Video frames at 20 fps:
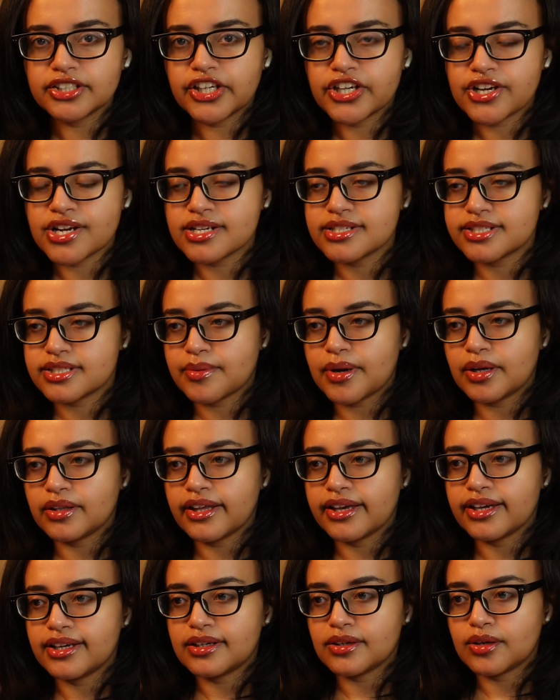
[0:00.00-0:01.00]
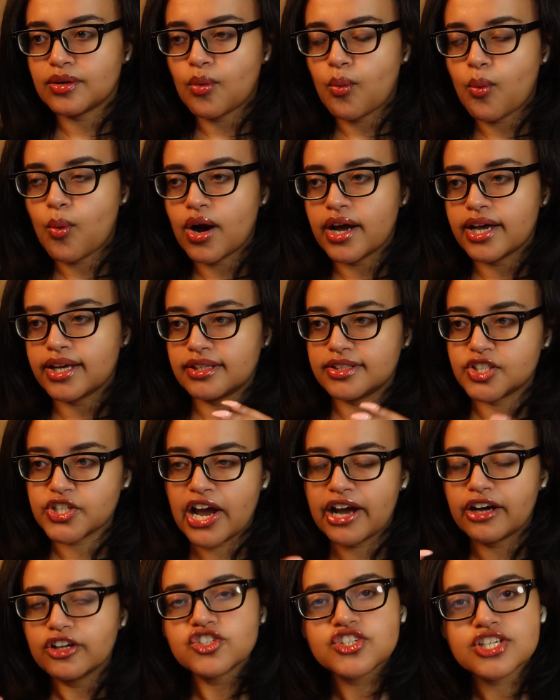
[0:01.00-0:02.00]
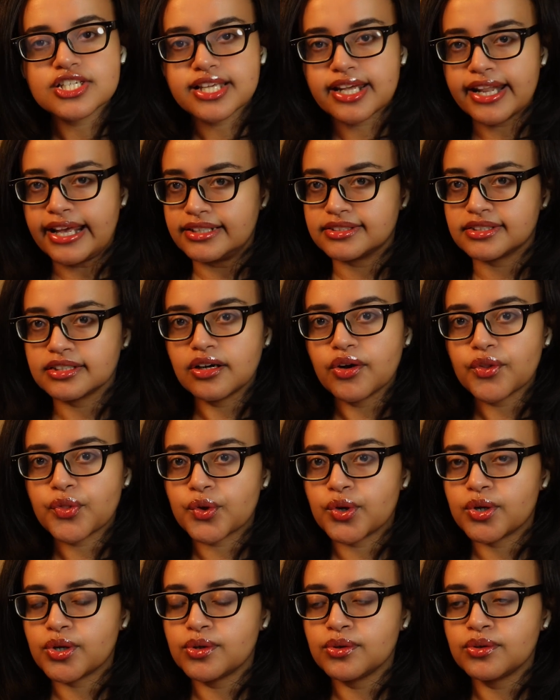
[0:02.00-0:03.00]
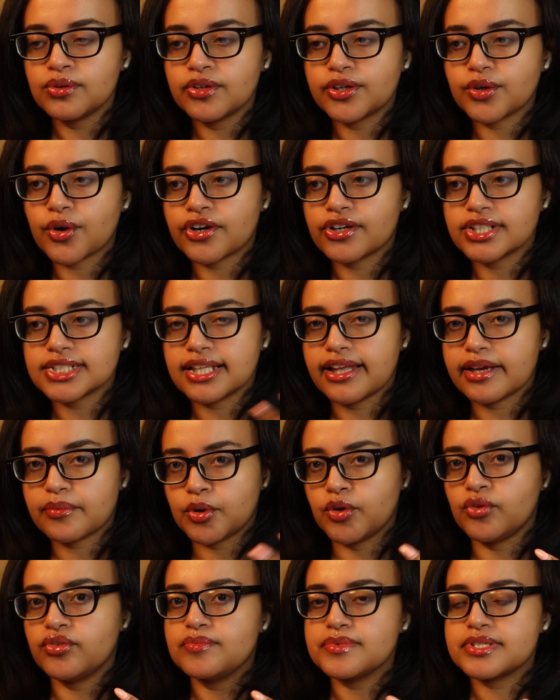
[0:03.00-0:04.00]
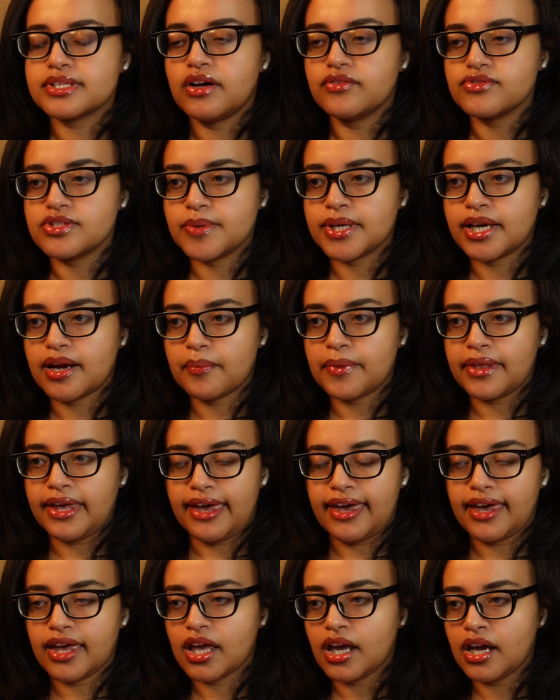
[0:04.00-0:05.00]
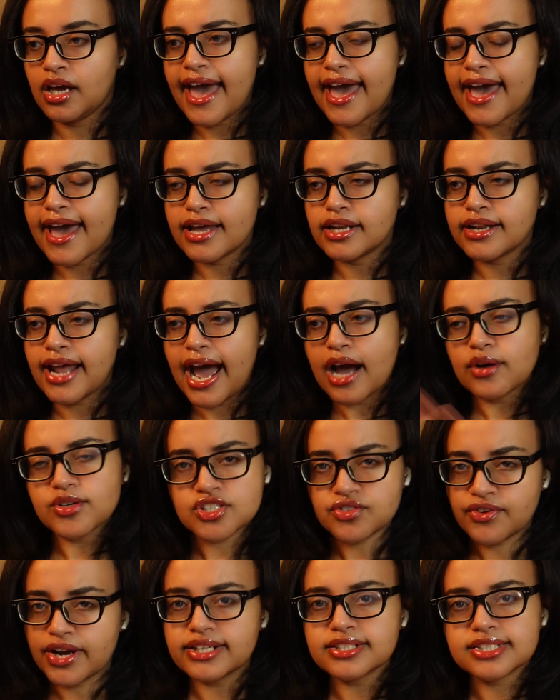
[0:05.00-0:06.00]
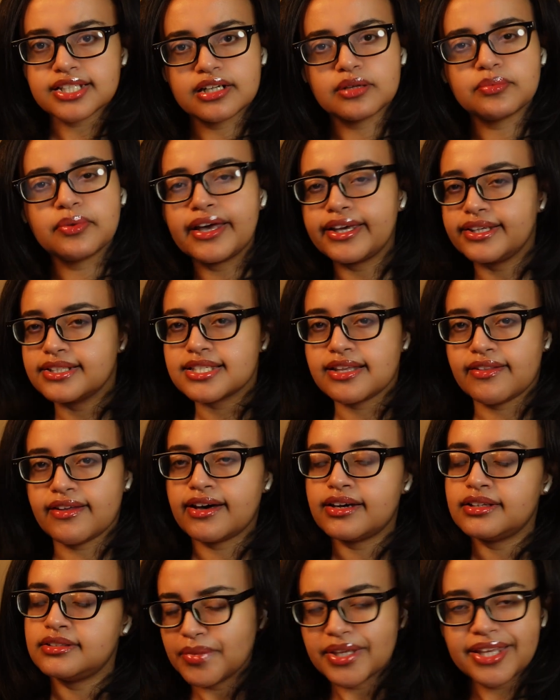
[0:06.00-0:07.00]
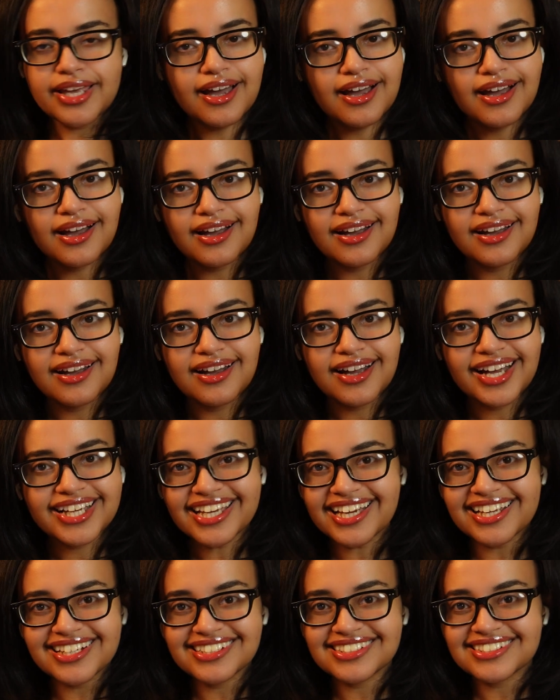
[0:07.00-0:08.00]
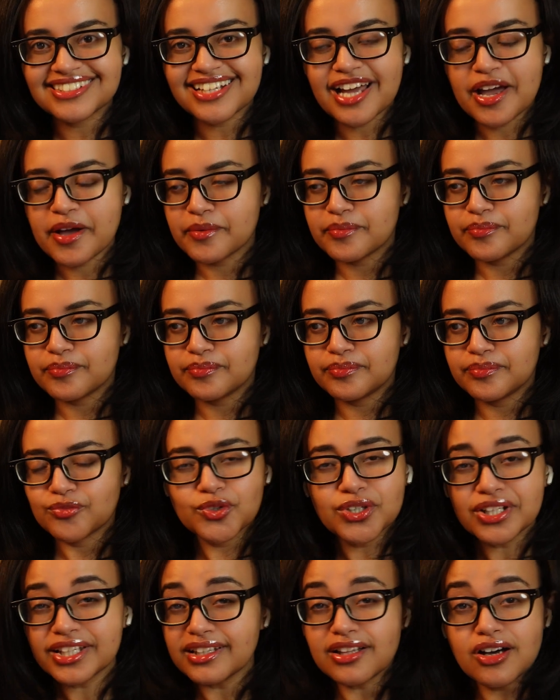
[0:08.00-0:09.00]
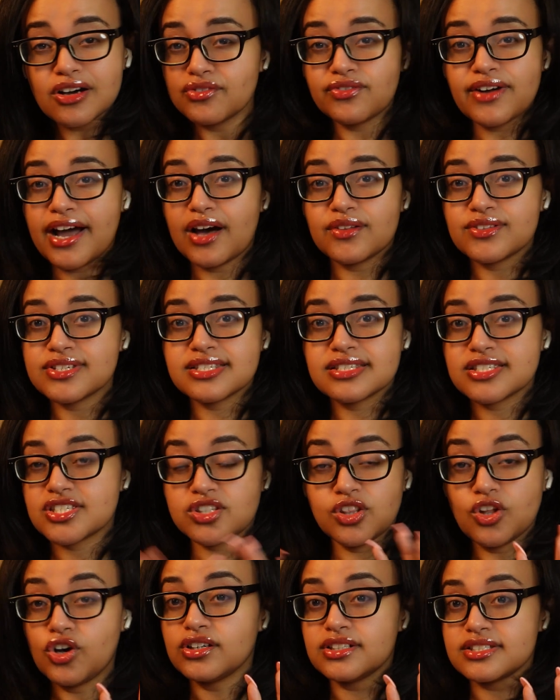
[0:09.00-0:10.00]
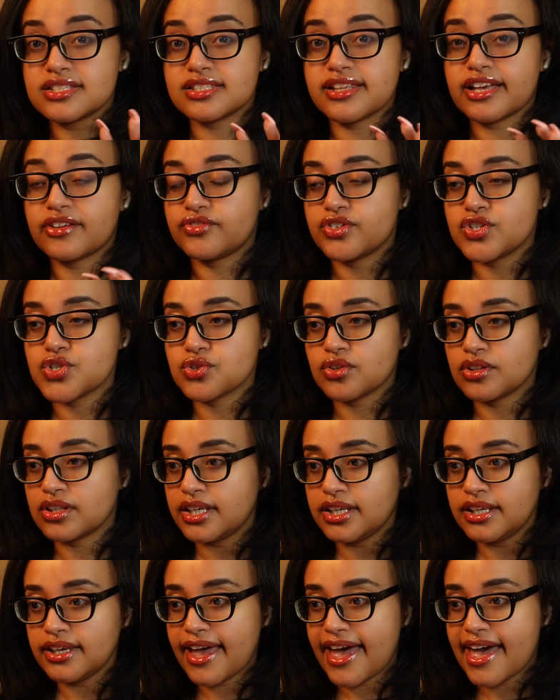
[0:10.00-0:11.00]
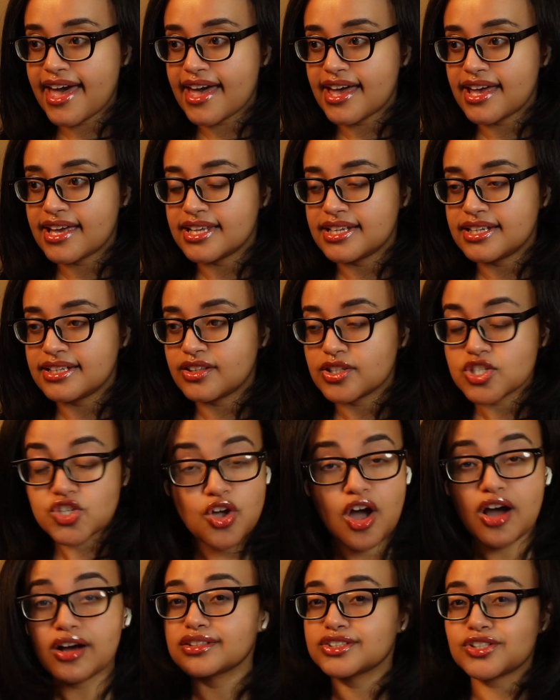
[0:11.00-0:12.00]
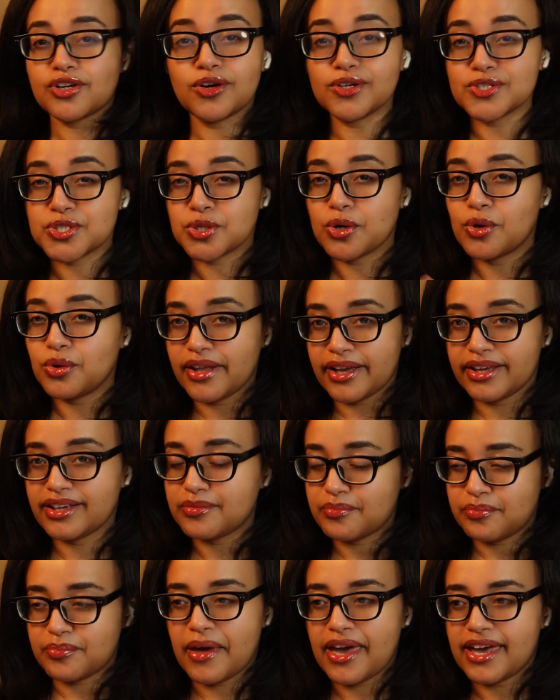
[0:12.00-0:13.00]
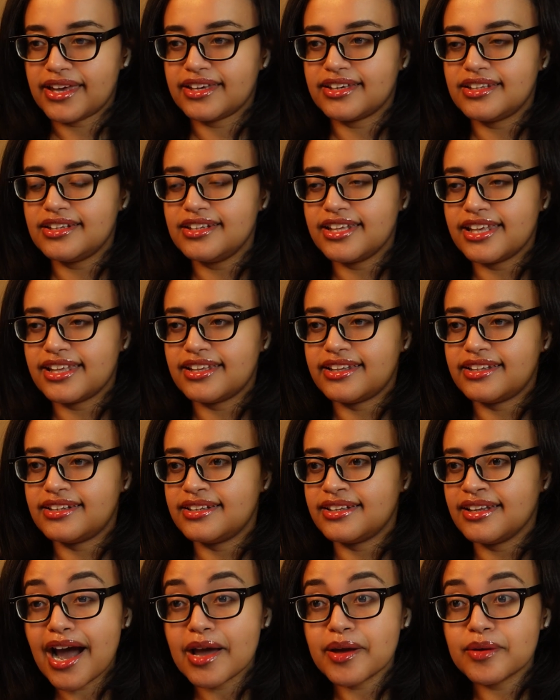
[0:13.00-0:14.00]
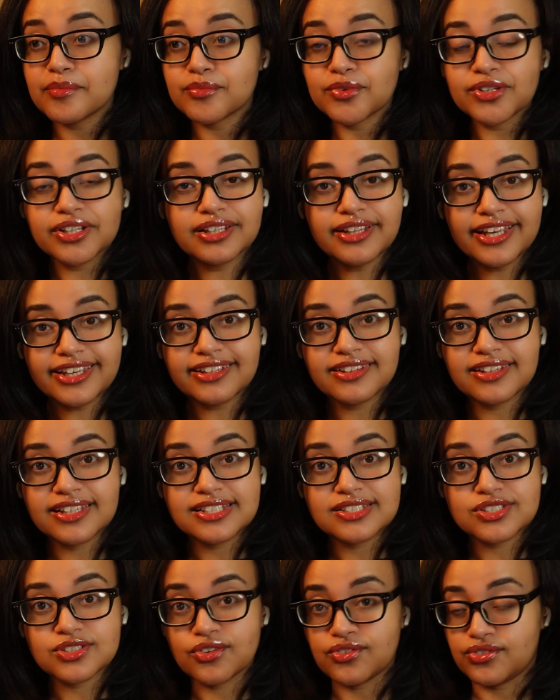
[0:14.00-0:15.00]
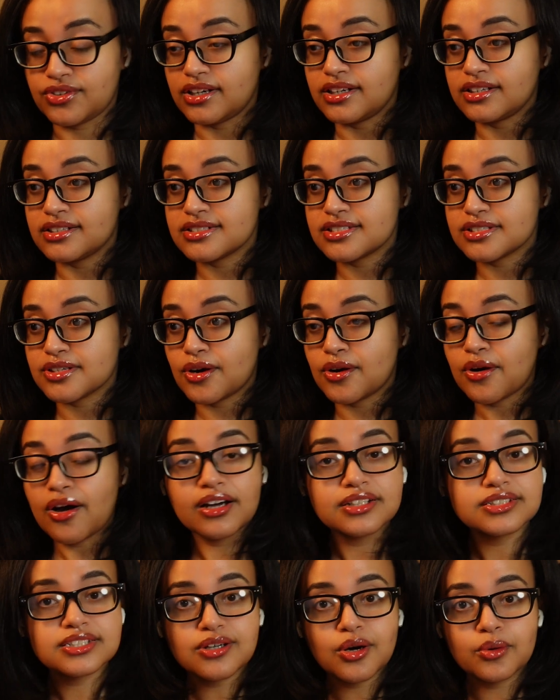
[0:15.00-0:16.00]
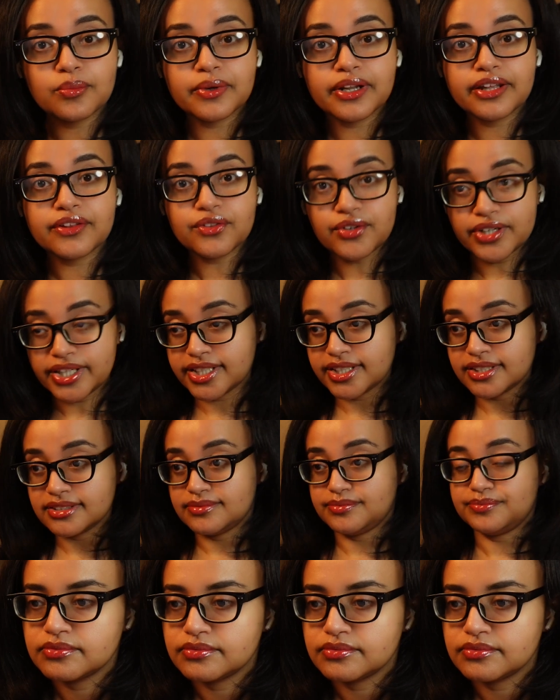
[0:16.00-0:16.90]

curious about like what challenges that he has to go through in order to like prove himself to become the king, and how his friend is going to play into that. But yeah, again, I really love how this looks like visually, and songs are also like banging, and I'm really liking these so far. So on to opening 3.